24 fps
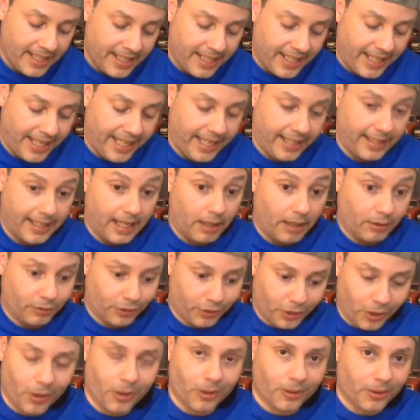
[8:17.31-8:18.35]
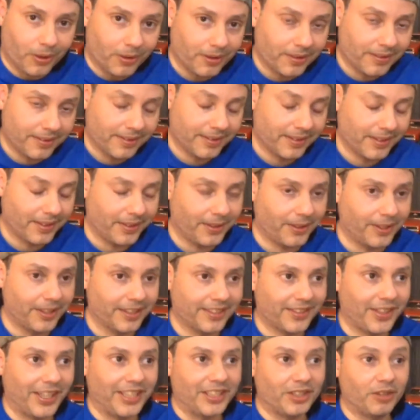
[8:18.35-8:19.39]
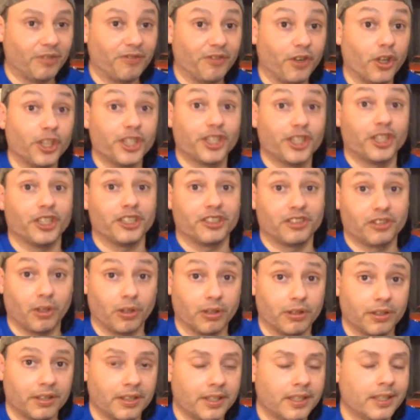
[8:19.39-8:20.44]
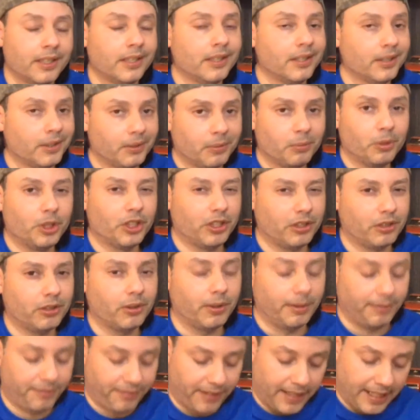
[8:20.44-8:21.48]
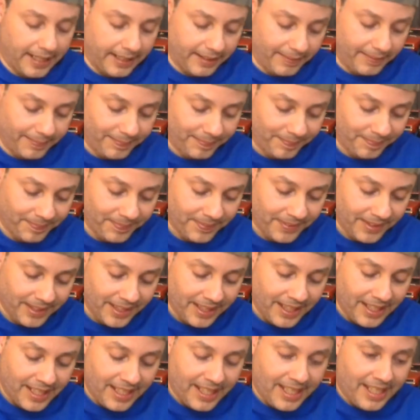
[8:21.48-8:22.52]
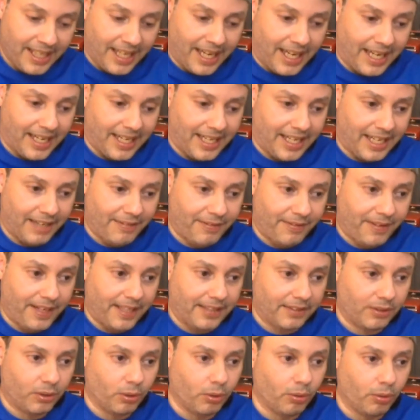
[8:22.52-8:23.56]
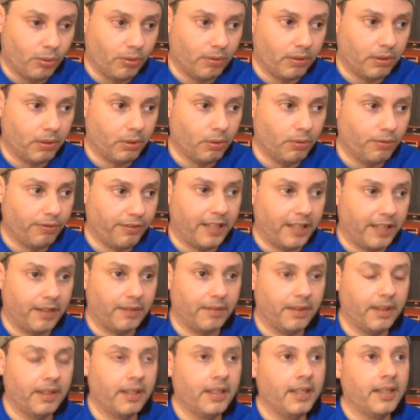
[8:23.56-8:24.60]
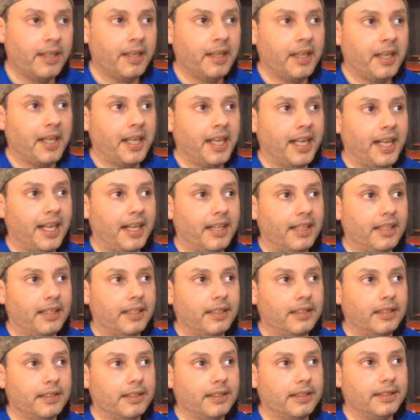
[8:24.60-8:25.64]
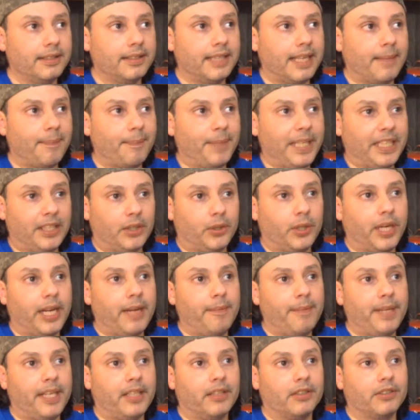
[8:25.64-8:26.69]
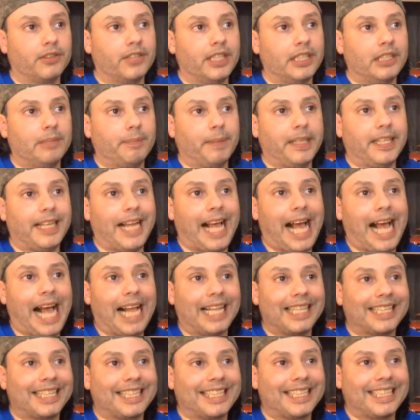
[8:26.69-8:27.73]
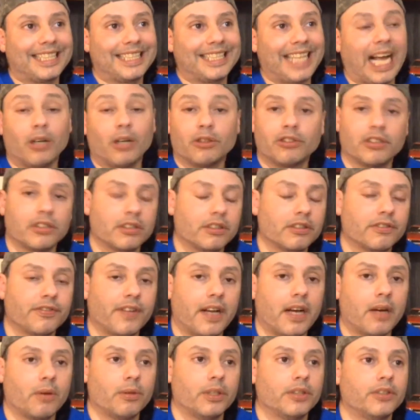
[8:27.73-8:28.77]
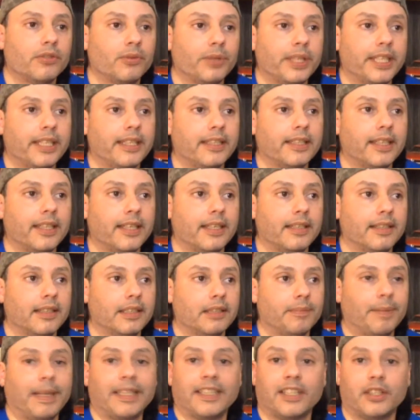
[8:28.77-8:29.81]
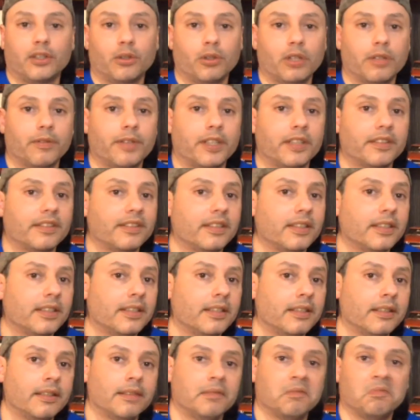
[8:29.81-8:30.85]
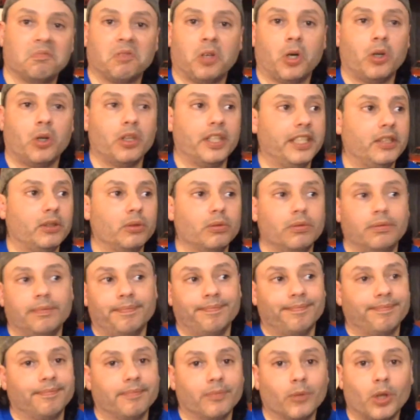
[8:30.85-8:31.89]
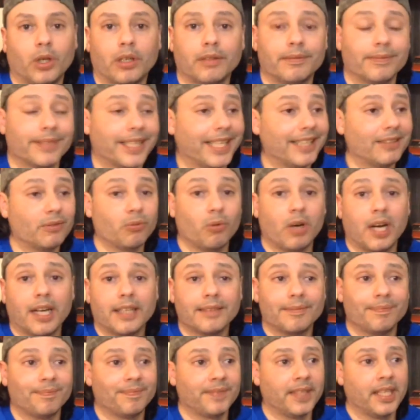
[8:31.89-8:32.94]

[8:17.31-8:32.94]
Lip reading: and now Solo, or trying to boycott Solo, which is doing fine, are fans who felt that betrayed because they spent thousands of hours reading the expanded universe, only to, well, guess what?